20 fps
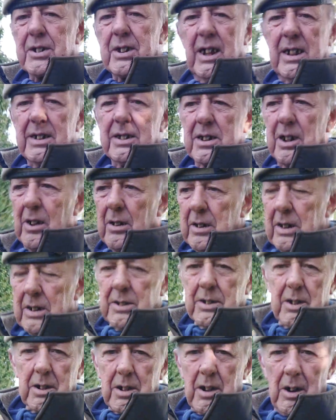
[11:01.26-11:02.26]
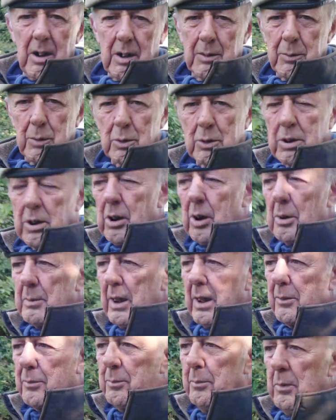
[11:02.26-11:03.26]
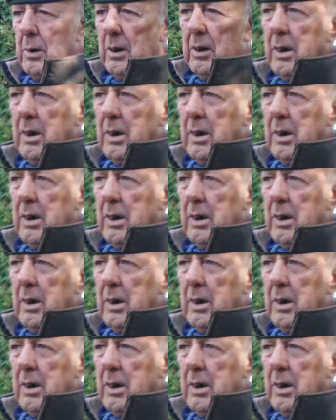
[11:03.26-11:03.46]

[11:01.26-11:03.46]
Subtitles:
saying turn it into carnival time and have